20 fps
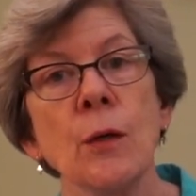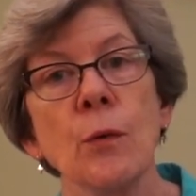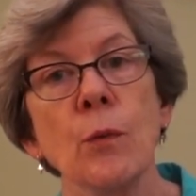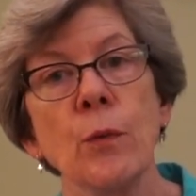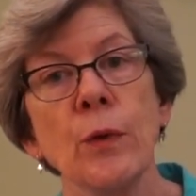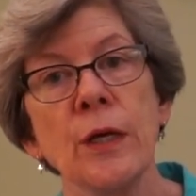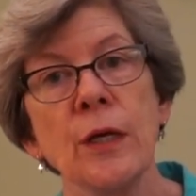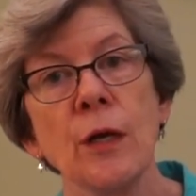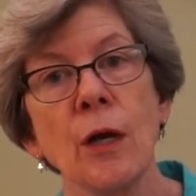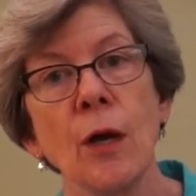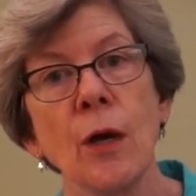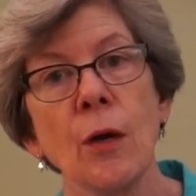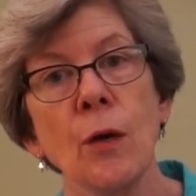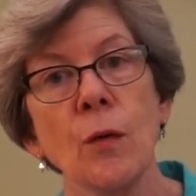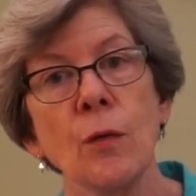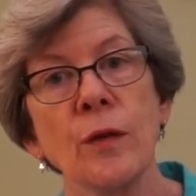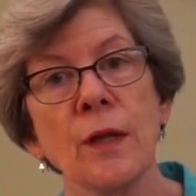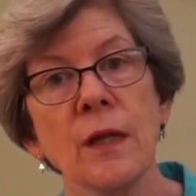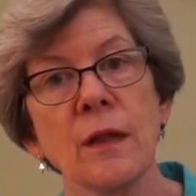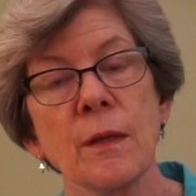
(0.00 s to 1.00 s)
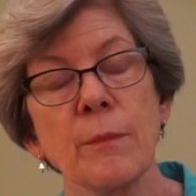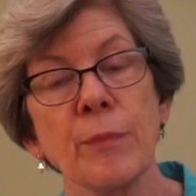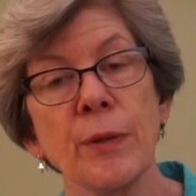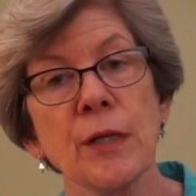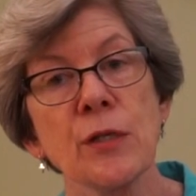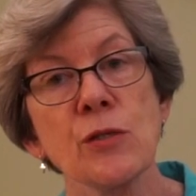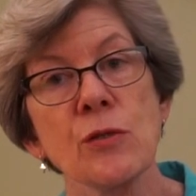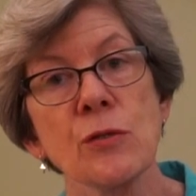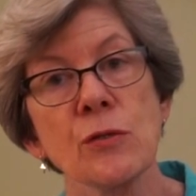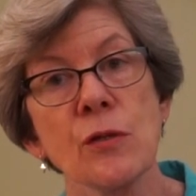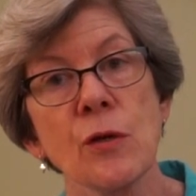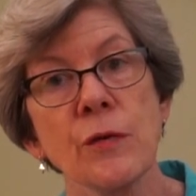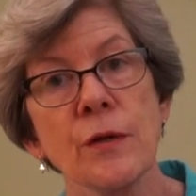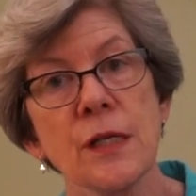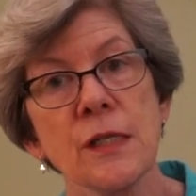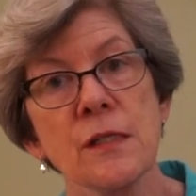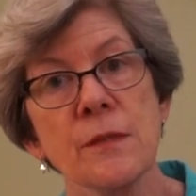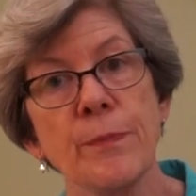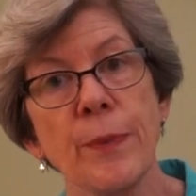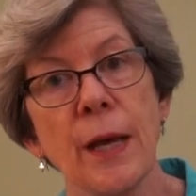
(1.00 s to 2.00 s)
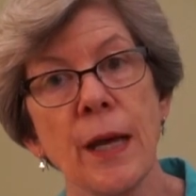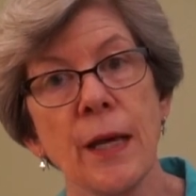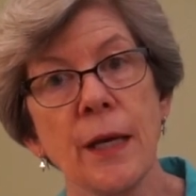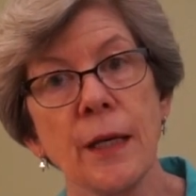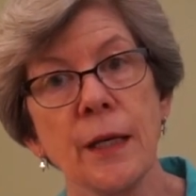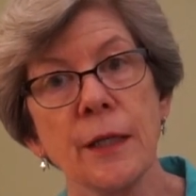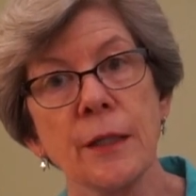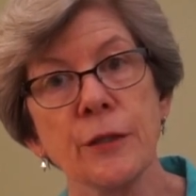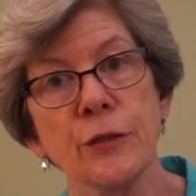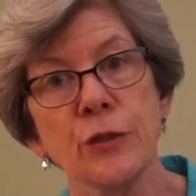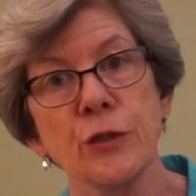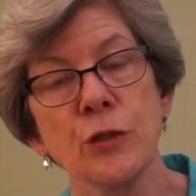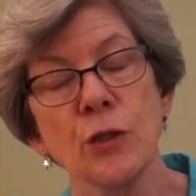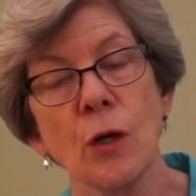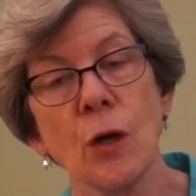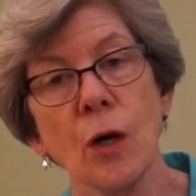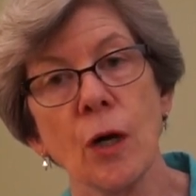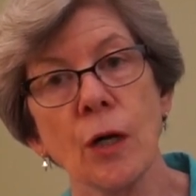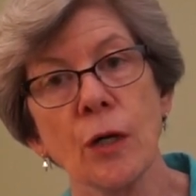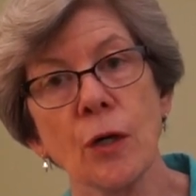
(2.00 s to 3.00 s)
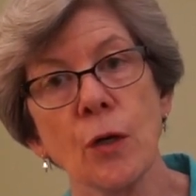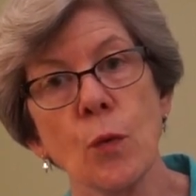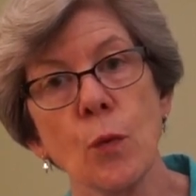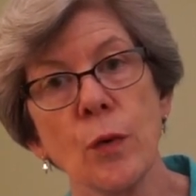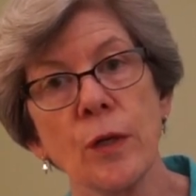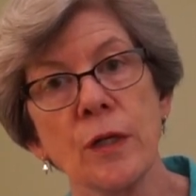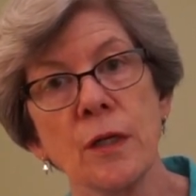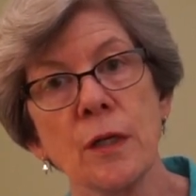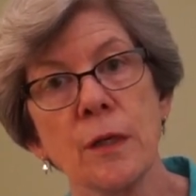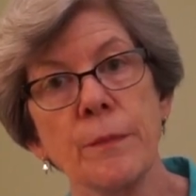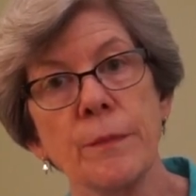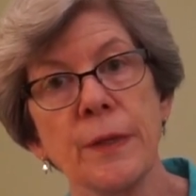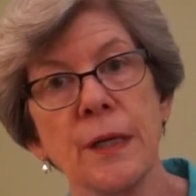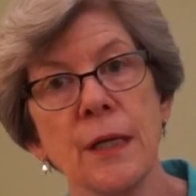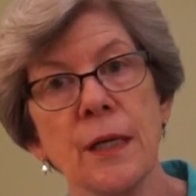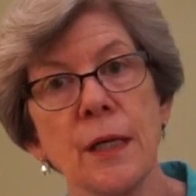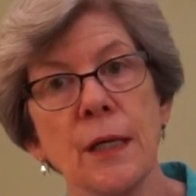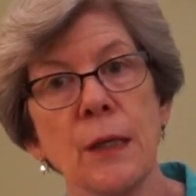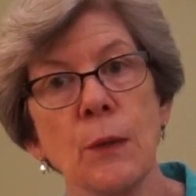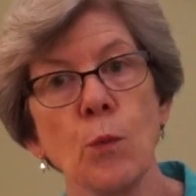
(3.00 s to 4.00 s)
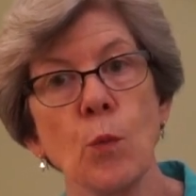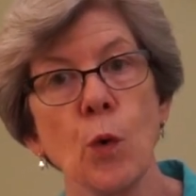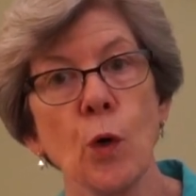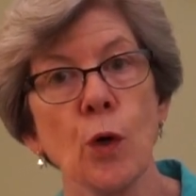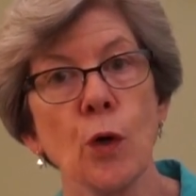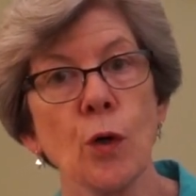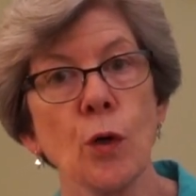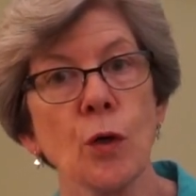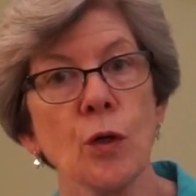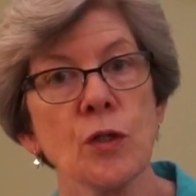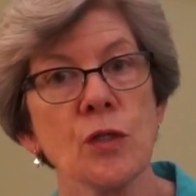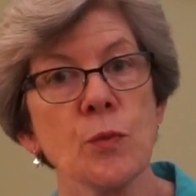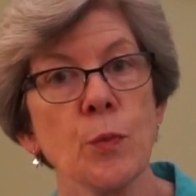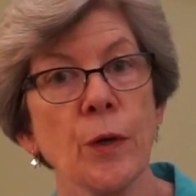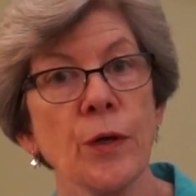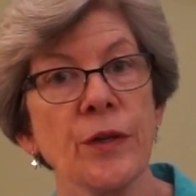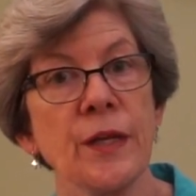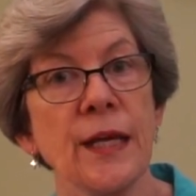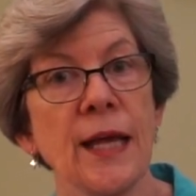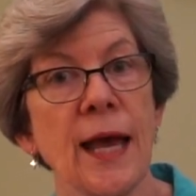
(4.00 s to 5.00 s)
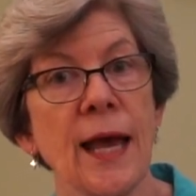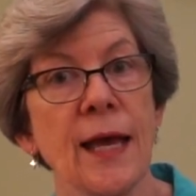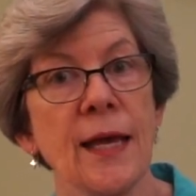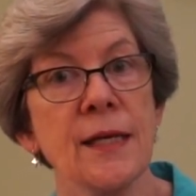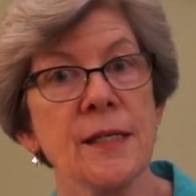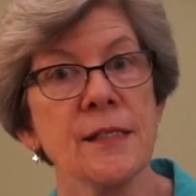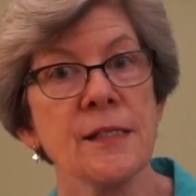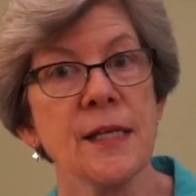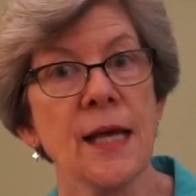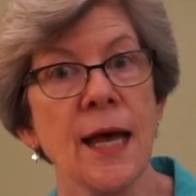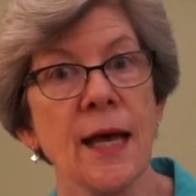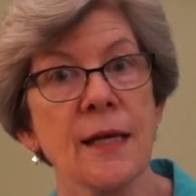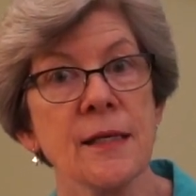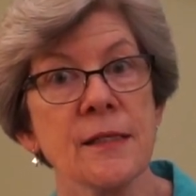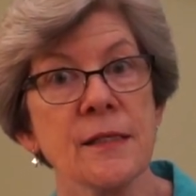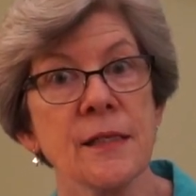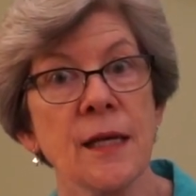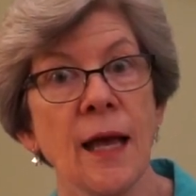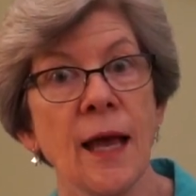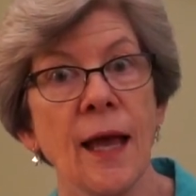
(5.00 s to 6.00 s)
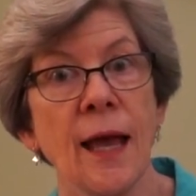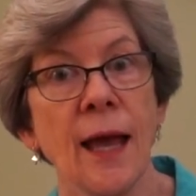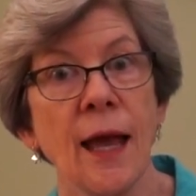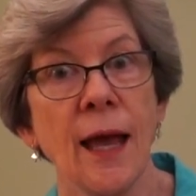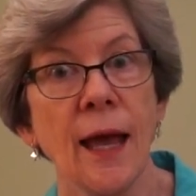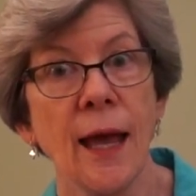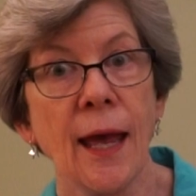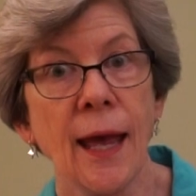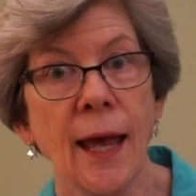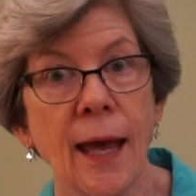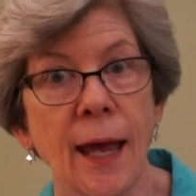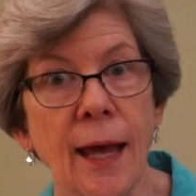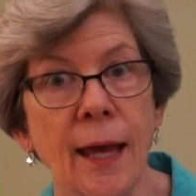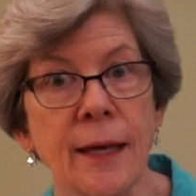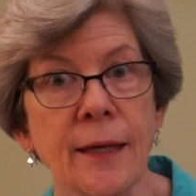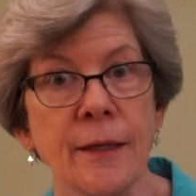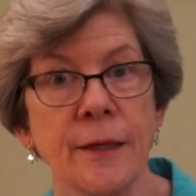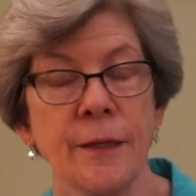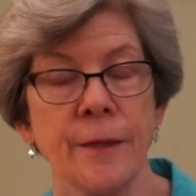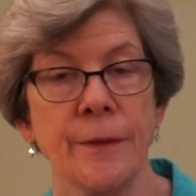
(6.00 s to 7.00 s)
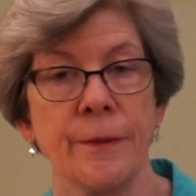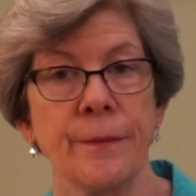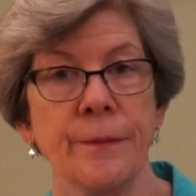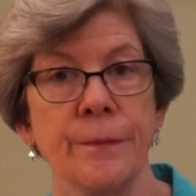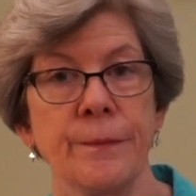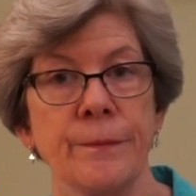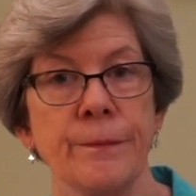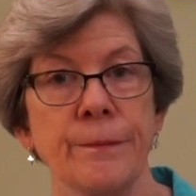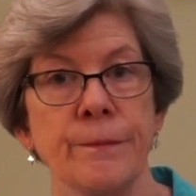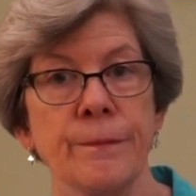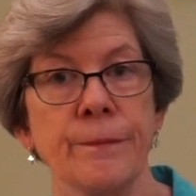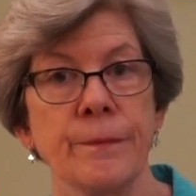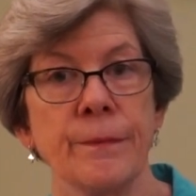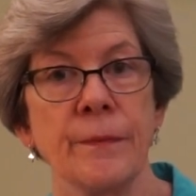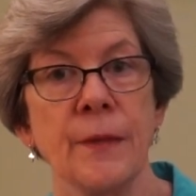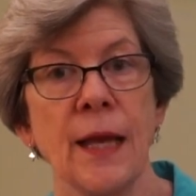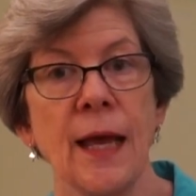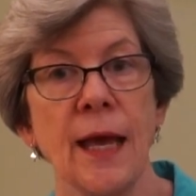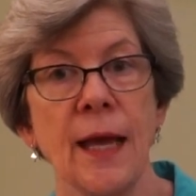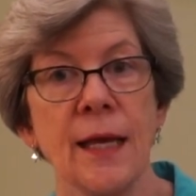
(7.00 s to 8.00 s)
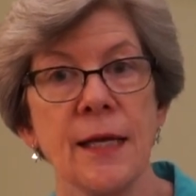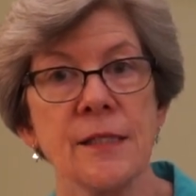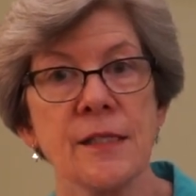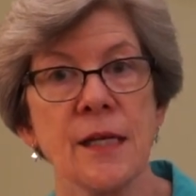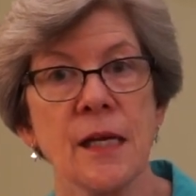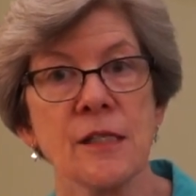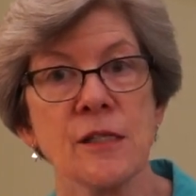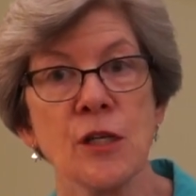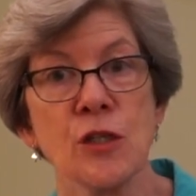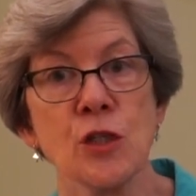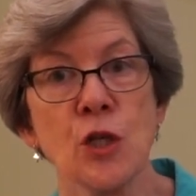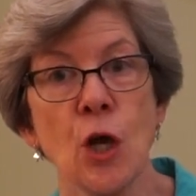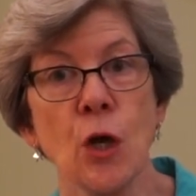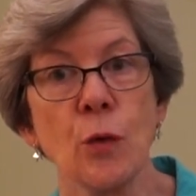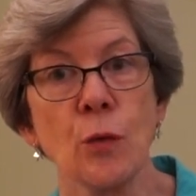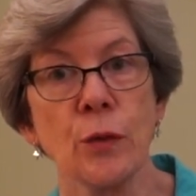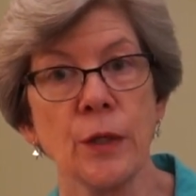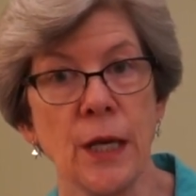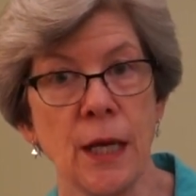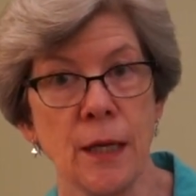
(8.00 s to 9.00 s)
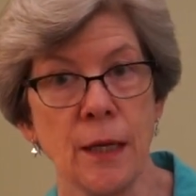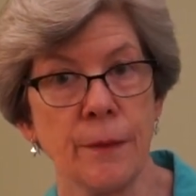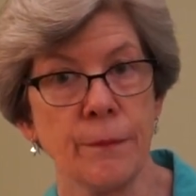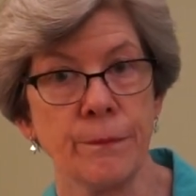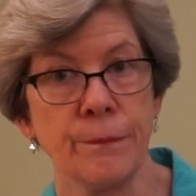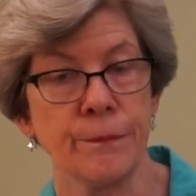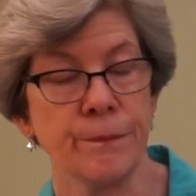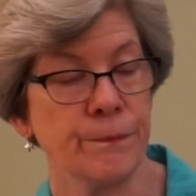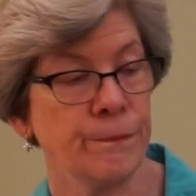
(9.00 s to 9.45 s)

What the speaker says: we know that the pictures on this page are going to be words where the A says A. A says its own name.